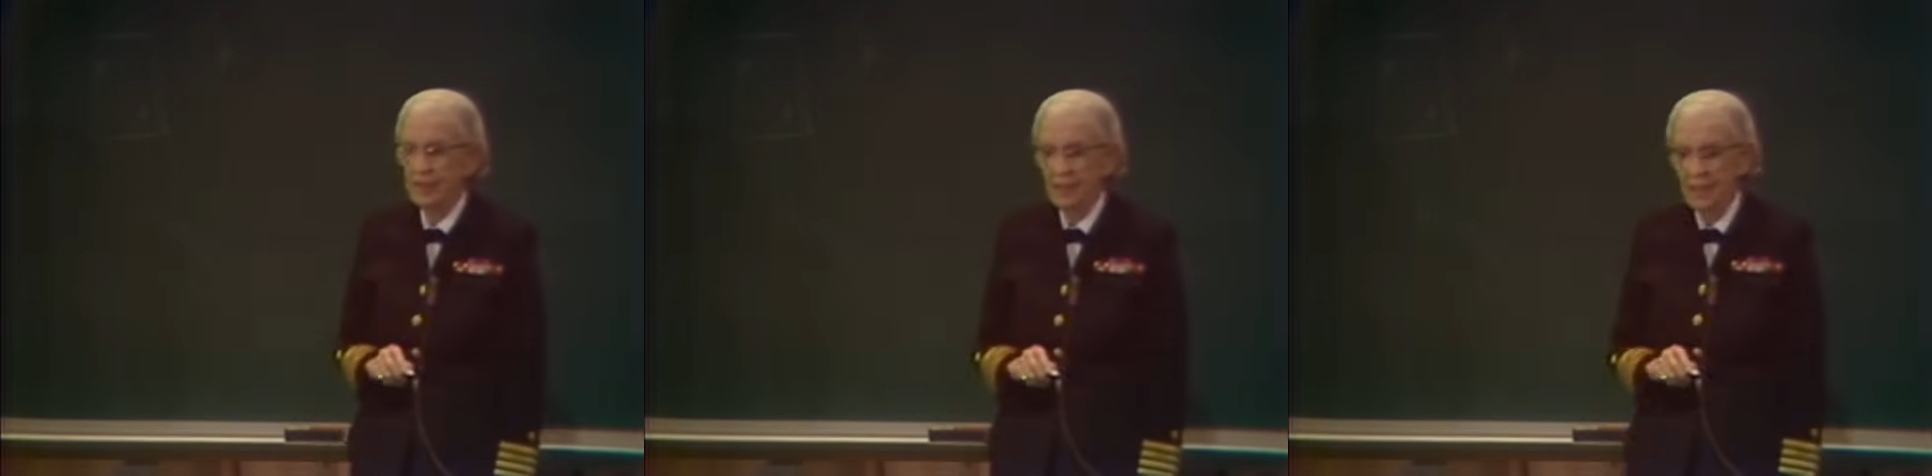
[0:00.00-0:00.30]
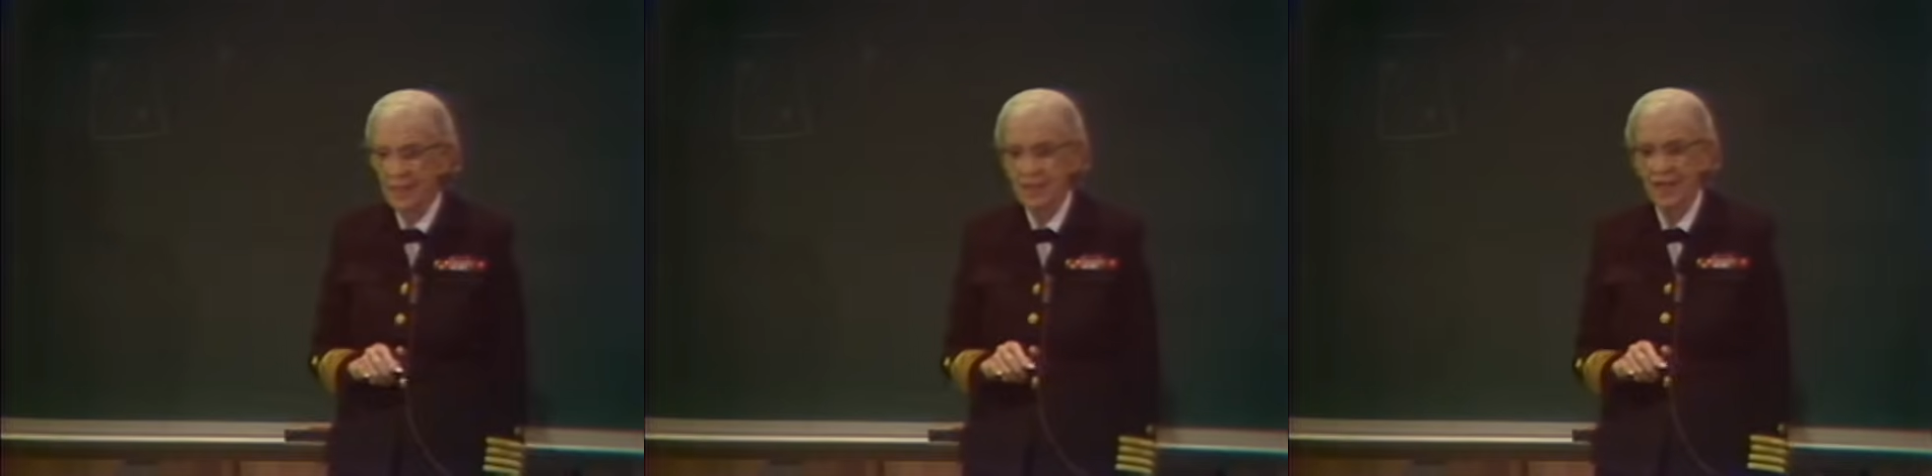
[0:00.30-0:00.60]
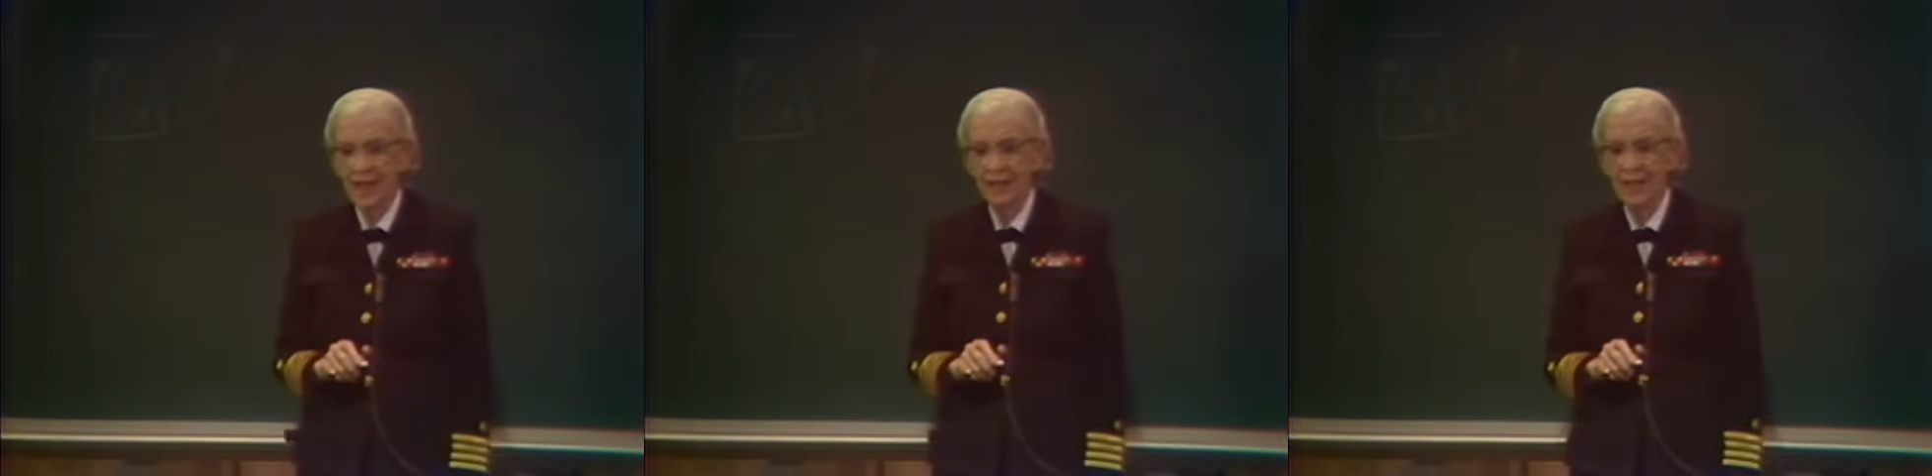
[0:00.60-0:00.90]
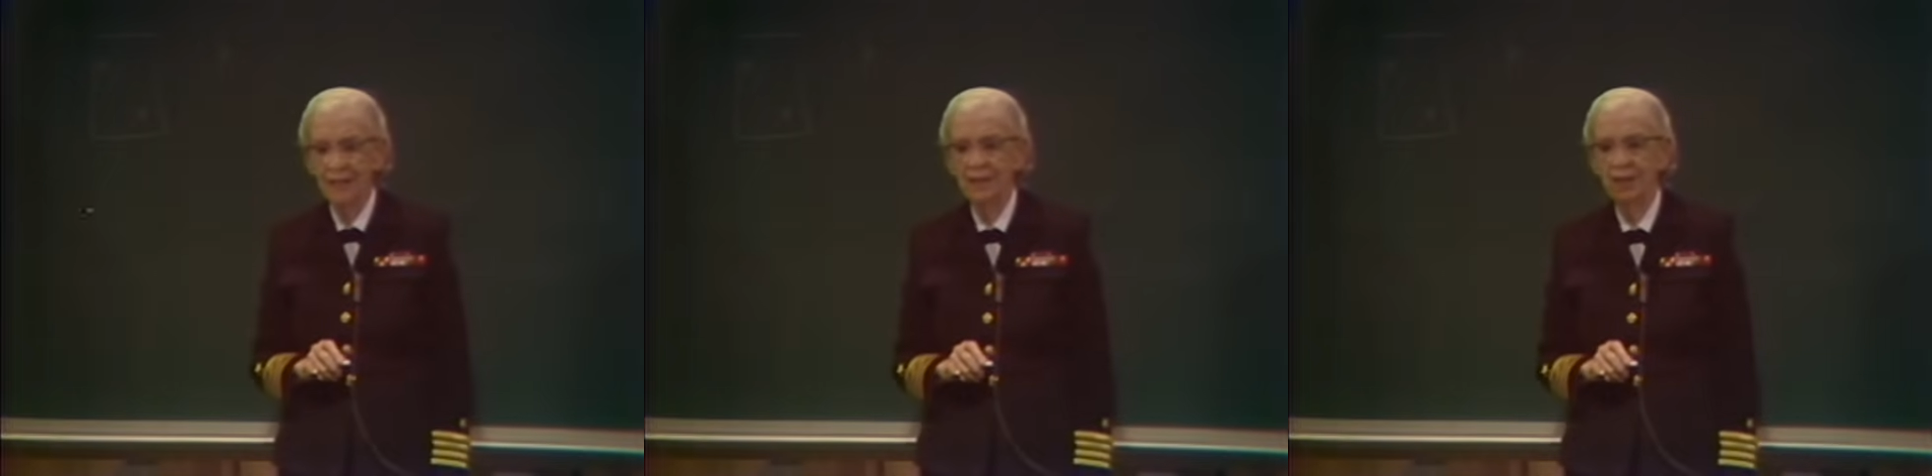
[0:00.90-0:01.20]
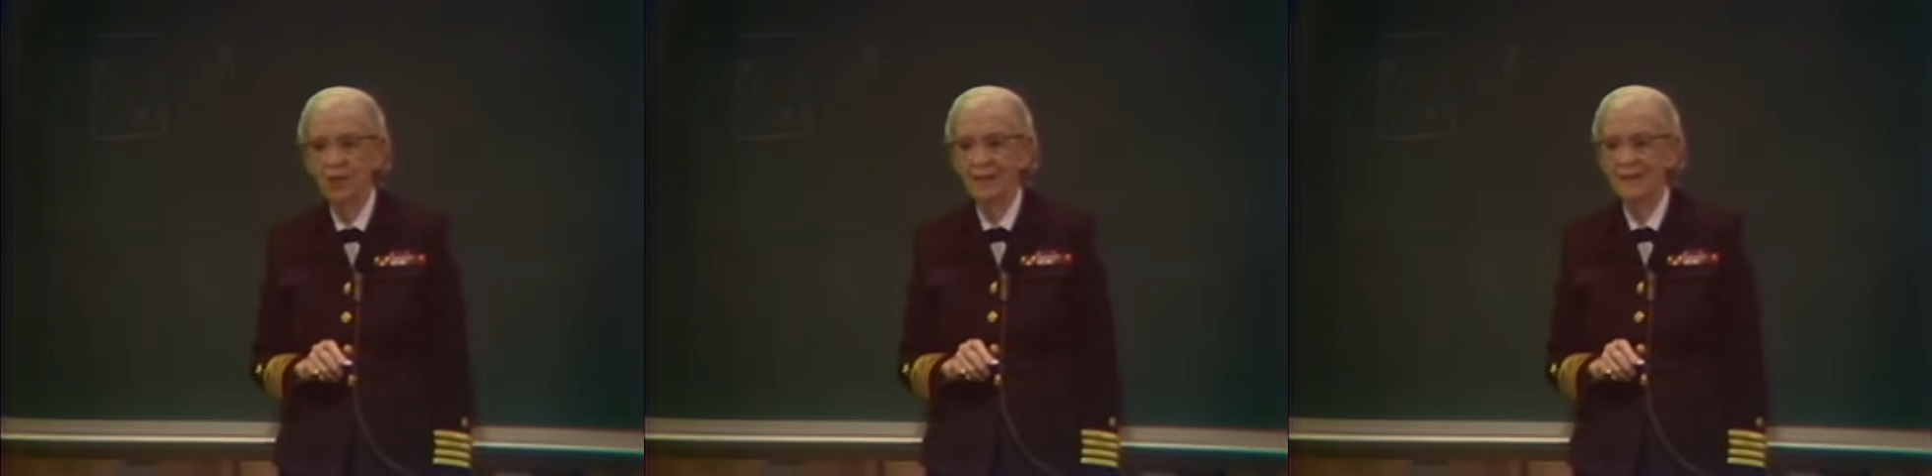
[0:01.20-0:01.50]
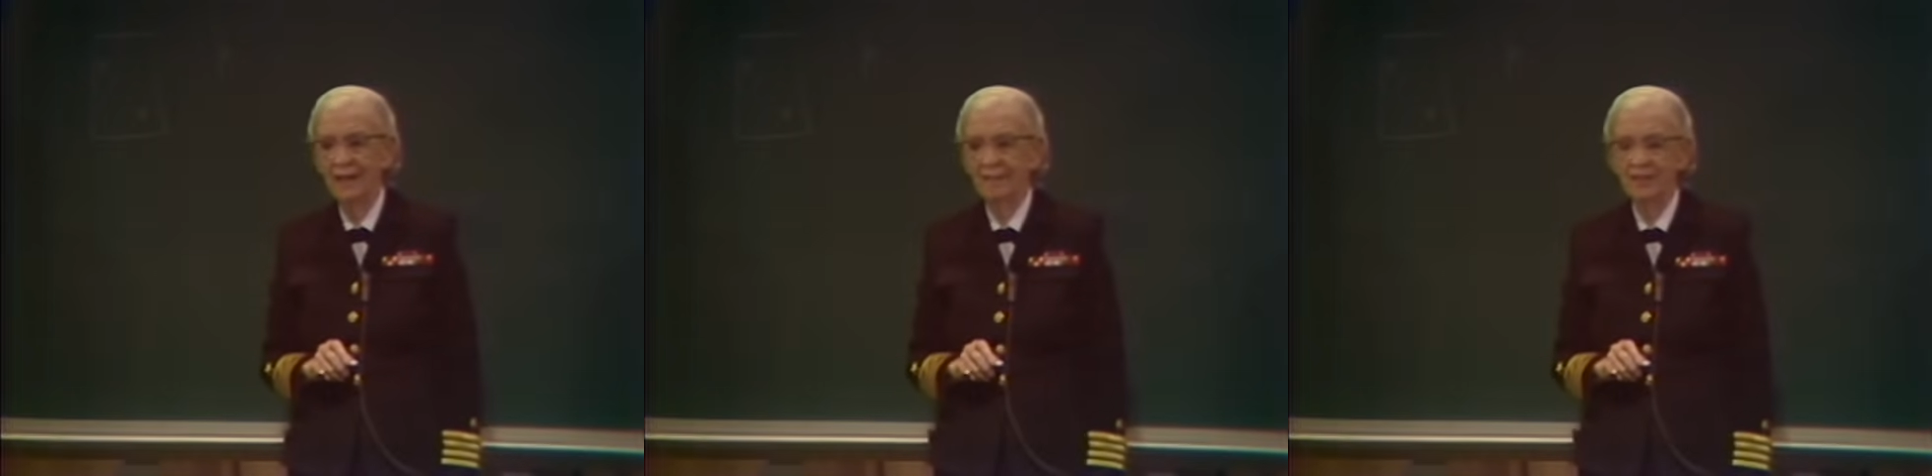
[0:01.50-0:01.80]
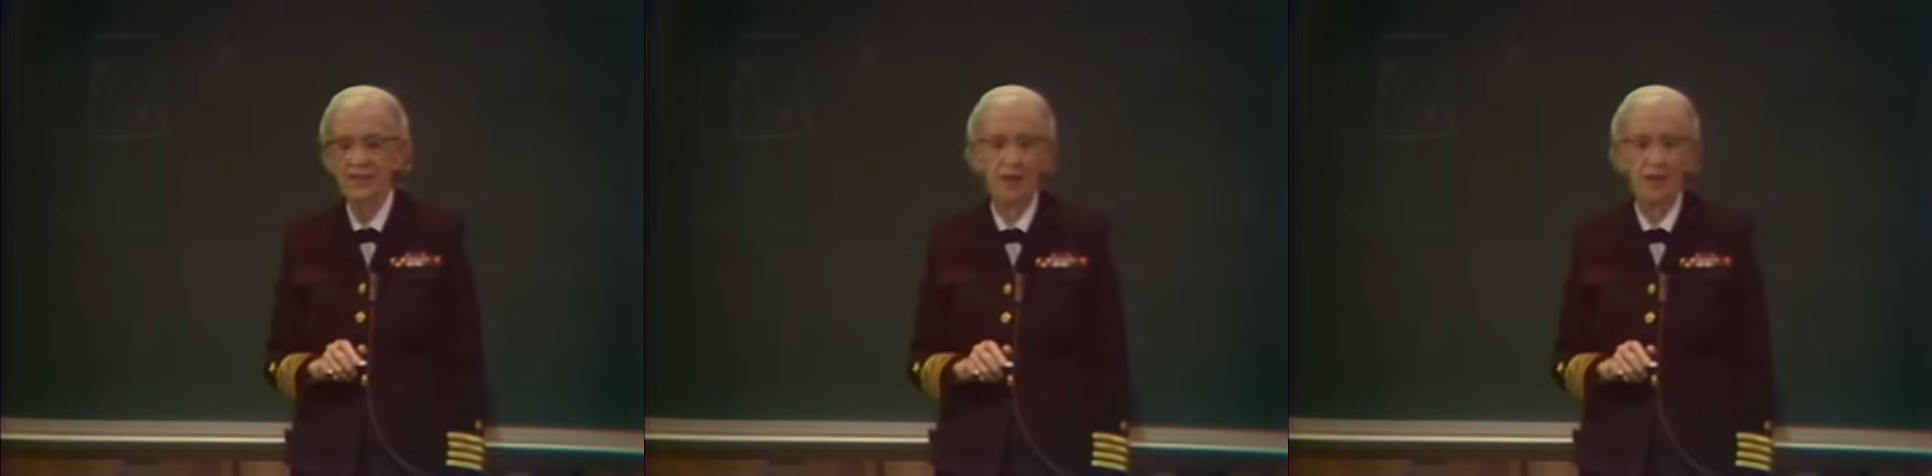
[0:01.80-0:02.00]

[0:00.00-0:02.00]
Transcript: Then he said, I'd like to know, on the average,